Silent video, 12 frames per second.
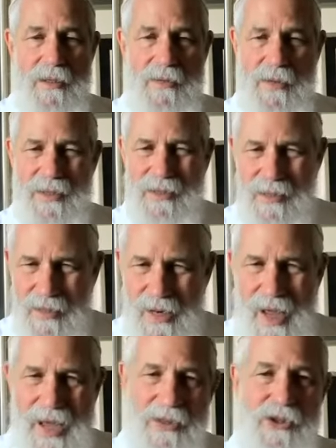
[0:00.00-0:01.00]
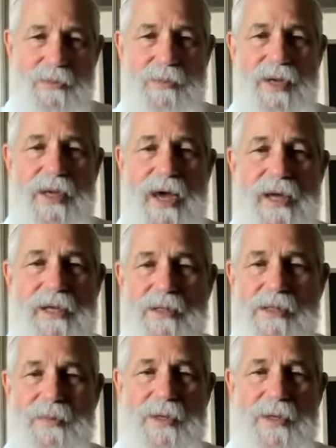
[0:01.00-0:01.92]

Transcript: logic behind this,